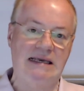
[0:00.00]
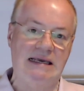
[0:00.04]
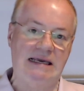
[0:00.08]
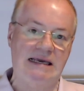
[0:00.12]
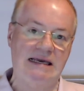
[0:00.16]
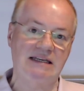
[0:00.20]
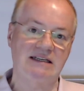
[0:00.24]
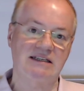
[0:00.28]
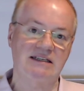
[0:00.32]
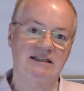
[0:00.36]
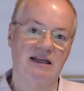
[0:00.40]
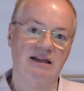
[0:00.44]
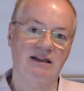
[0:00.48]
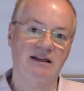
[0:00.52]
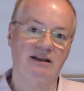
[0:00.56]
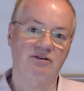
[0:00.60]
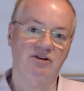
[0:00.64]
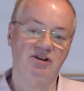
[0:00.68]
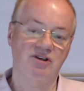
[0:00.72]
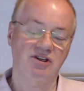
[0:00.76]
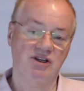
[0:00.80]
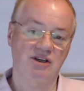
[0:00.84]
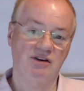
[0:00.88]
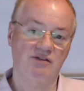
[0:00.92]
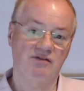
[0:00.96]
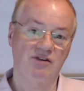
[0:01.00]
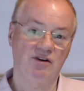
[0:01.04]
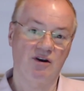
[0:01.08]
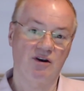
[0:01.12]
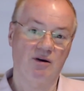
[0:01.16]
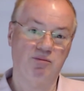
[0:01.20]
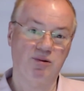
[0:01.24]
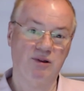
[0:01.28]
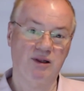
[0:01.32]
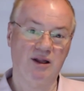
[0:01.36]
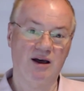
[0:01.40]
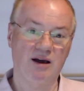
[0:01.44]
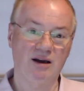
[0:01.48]
Incidentally, I'll just give you a
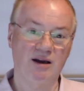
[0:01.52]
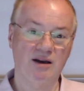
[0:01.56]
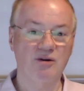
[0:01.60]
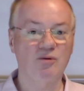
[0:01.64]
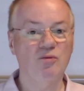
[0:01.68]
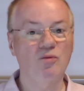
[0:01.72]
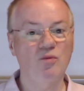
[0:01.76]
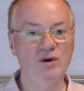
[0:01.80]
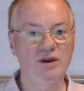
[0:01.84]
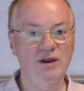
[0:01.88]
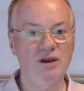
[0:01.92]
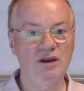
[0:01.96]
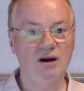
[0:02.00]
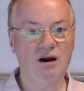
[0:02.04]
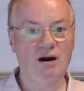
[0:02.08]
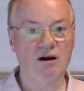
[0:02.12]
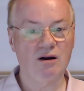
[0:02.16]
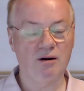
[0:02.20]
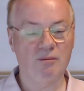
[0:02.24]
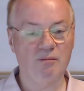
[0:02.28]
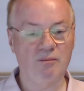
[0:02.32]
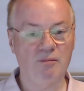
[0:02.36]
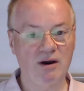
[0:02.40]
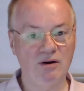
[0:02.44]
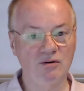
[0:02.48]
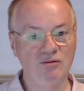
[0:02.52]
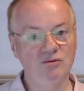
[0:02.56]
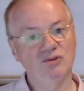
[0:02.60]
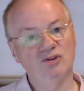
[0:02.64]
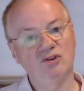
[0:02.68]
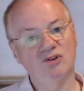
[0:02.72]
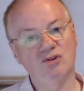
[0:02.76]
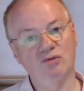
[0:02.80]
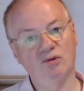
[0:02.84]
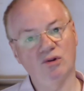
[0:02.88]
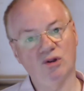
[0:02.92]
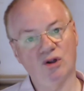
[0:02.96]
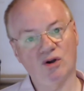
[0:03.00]
plug. We are about
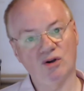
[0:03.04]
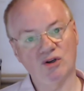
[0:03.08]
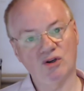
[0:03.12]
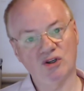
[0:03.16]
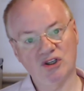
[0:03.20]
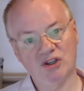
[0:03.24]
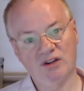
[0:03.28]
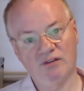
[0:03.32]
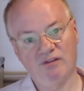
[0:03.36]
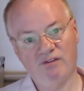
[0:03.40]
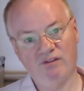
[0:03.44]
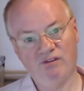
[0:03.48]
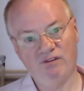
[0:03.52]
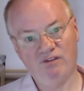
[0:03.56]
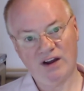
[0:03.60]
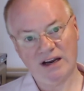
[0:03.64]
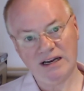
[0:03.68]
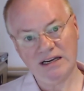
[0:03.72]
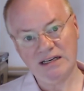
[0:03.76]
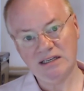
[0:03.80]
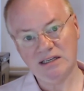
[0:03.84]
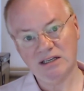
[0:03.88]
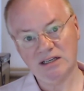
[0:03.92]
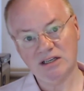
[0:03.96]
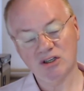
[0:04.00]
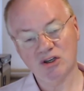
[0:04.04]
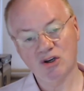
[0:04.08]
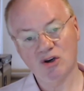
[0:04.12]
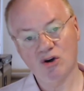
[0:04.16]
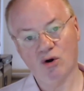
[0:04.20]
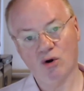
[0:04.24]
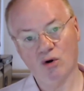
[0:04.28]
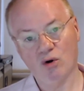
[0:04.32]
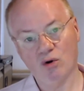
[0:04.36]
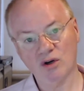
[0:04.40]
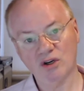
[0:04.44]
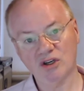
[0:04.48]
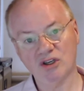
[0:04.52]
to launch the Find It
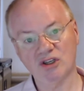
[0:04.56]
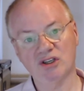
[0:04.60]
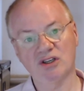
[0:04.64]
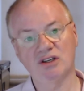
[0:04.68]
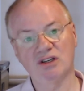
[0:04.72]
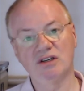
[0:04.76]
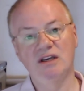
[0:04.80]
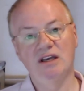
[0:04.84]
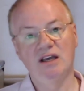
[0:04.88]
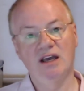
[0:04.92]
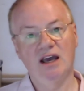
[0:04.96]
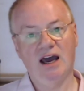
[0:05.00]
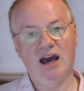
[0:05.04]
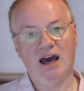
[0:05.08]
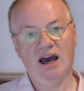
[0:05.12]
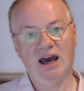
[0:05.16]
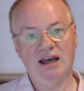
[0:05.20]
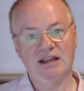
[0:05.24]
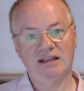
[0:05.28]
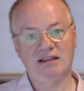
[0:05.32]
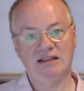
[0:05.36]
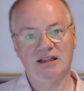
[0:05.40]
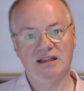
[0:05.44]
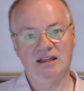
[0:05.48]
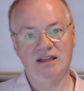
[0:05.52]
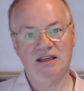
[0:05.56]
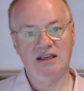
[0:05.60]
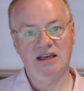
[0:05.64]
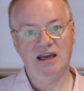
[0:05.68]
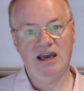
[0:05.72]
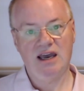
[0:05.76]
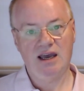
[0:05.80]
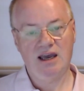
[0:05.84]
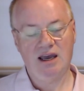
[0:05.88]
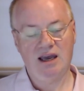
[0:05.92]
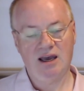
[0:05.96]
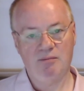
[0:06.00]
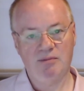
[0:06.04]
course at the
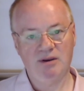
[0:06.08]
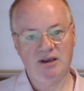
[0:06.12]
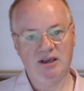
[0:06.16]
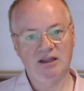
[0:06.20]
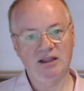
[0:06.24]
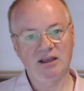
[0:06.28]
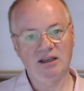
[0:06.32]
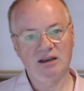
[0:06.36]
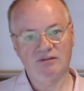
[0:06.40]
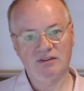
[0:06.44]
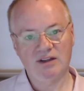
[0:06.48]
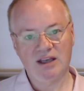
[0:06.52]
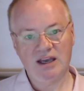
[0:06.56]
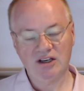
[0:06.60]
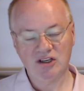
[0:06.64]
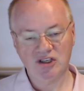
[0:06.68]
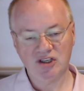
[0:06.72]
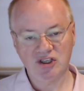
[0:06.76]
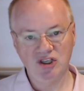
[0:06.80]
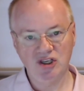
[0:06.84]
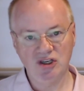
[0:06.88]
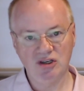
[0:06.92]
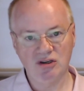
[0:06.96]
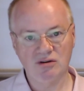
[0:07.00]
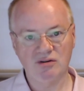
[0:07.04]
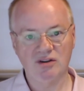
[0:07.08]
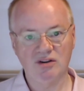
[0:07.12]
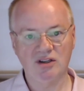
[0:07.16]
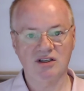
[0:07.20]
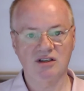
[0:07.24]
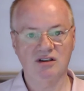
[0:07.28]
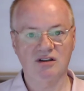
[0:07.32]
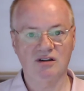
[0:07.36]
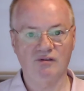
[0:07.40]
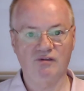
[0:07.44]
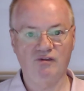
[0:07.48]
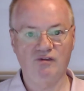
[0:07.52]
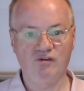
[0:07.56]
beginning of next year. This
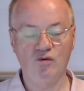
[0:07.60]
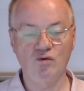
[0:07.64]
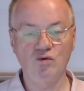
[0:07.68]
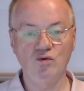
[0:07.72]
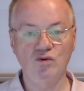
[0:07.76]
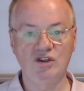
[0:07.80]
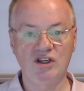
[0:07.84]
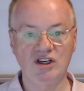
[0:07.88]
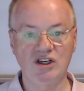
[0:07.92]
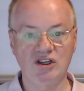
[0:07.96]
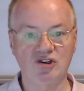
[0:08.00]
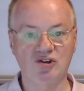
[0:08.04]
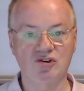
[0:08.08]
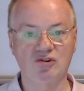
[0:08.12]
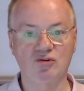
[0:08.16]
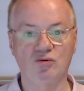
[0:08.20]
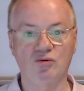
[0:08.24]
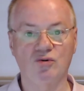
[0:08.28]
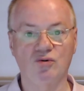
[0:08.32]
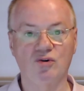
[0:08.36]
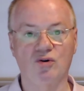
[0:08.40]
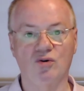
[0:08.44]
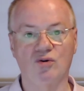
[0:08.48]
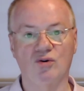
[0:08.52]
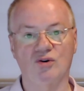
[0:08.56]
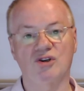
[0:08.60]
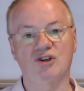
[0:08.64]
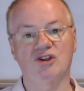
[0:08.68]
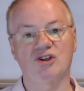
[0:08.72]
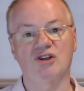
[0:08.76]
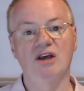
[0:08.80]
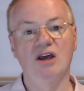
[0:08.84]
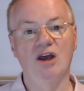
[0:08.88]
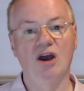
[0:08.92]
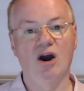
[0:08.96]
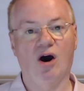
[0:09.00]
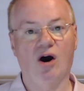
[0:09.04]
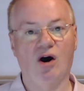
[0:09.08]
is the full digital course
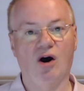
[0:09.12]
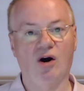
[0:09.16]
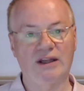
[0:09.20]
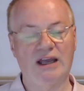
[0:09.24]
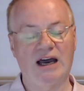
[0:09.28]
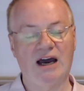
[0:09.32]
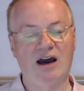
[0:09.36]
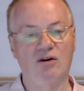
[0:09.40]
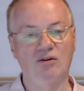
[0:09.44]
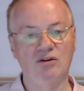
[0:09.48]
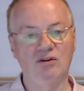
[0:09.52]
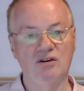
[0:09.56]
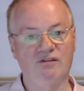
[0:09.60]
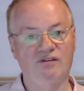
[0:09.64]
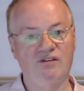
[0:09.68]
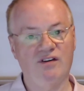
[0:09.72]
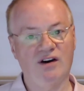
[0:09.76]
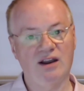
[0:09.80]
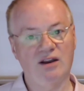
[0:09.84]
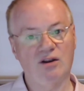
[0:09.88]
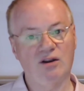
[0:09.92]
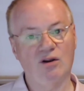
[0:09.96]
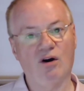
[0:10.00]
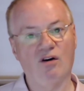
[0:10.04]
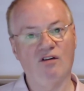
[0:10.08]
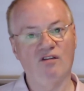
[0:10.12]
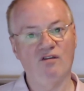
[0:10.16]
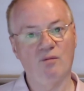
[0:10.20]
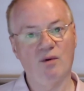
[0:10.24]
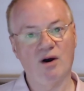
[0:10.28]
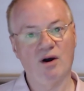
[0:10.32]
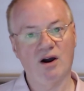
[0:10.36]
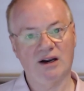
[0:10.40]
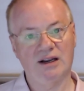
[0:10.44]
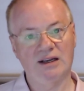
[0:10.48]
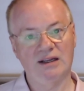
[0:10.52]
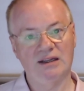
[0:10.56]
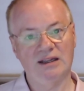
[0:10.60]
on how to find
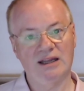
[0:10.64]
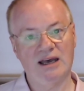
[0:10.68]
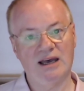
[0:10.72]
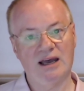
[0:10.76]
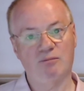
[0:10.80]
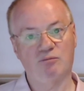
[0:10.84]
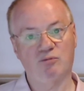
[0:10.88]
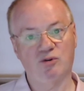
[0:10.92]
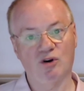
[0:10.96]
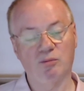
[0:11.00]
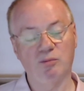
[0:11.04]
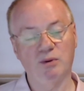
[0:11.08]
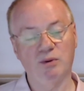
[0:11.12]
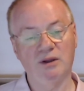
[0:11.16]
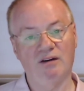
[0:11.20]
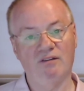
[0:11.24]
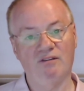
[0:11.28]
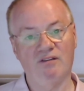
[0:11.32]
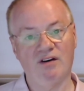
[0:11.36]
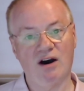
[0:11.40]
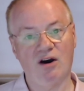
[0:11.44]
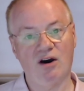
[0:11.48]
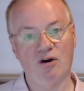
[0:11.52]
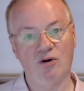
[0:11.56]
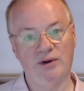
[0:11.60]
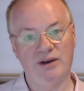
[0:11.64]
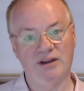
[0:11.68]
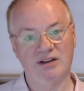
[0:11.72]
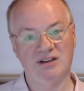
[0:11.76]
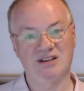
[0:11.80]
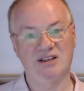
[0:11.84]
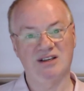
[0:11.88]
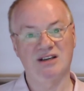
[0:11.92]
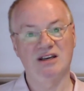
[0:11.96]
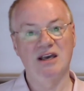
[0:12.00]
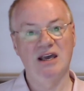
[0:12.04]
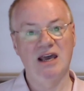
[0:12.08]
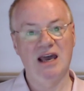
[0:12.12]
off-market land, properly evaluate
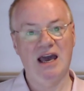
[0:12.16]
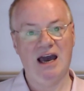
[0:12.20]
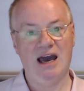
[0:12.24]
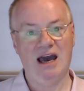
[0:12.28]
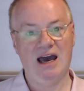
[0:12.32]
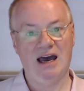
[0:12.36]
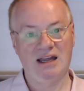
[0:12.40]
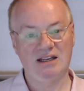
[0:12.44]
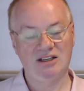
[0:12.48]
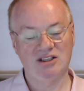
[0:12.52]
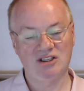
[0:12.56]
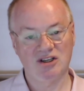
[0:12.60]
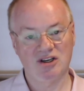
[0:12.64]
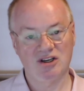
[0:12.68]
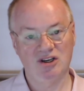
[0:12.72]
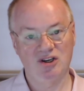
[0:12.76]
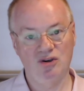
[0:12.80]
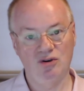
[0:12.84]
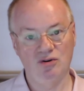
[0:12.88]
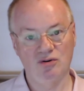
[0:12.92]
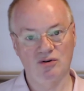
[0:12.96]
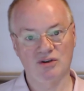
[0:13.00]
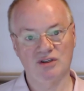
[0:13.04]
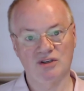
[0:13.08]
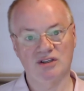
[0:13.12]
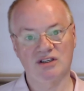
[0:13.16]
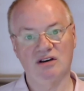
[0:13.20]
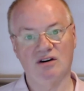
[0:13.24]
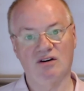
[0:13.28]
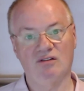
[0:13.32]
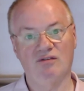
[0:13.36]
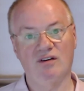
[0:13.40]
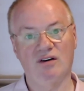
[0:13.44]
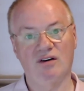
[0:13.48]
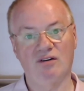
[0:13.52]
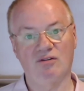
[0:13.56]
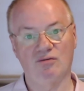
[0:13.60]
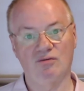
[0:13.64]
it, and secure
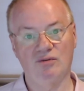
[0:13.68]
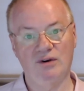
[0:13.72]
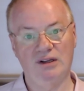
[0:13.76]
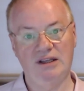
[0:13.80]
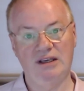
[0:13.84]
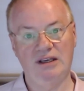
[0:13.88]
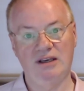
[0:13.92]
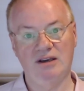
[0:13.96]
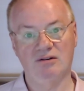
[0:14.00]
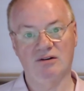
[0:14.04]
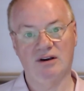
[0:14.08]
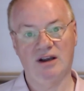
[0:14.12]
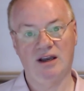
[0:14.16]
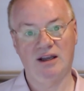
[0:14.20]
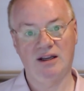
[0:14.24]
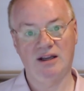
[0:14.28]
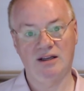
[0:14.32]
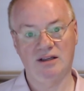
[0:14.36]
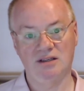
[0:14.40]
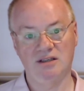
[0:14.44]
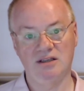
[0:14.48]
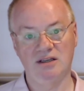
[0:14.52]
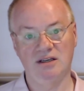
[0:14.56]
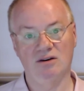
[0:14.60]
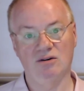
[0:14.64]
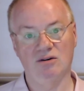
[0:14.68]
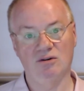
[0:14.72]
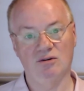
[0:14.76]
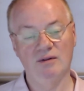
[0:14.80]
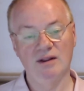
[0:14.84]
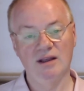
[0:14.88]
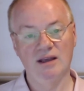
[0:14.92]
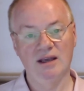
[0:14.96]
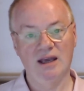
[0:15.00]
yourself a really great deal.